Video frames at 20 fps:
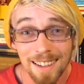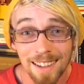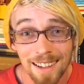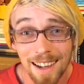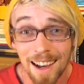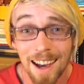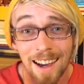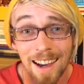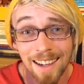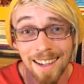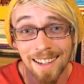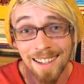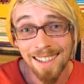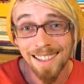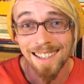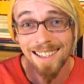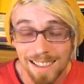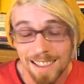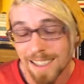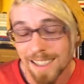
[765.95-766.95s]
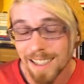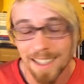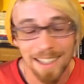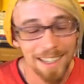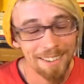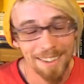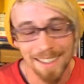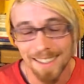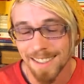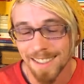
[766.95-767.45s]
hi.
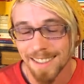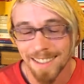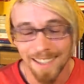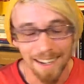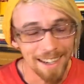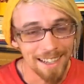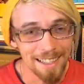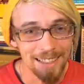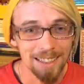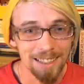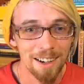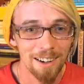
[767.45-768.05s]
Anyways, guys,